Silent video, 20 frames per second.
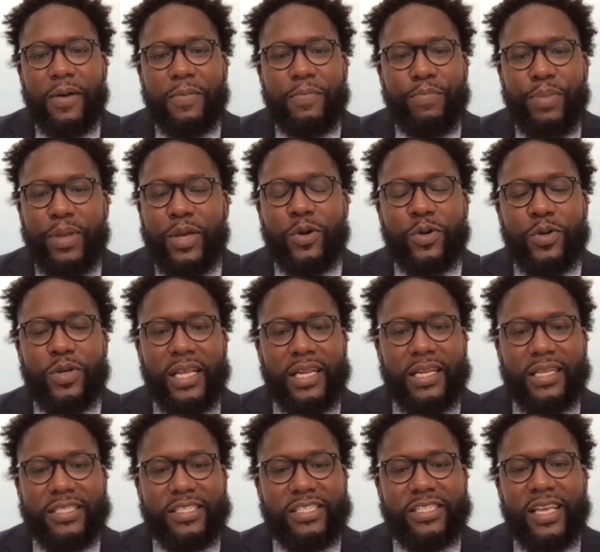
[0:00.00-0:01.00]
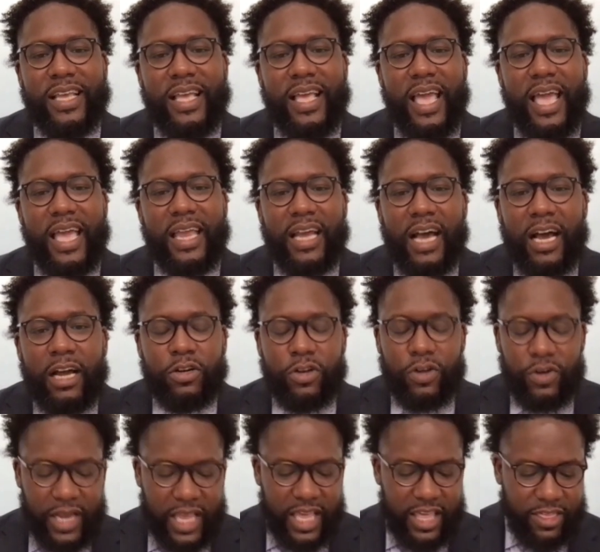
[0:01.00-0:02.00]
buildings and
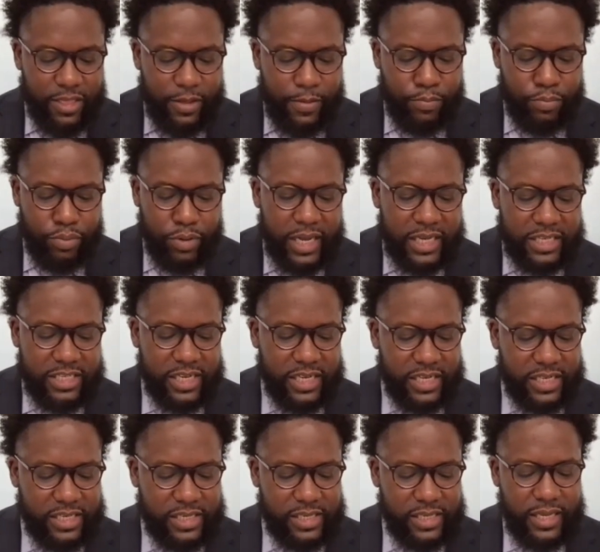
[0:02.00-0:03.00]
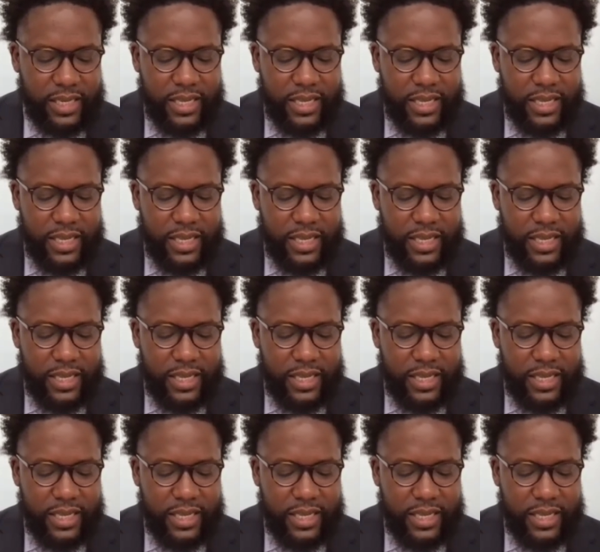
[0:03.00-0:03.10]
underneath bridges.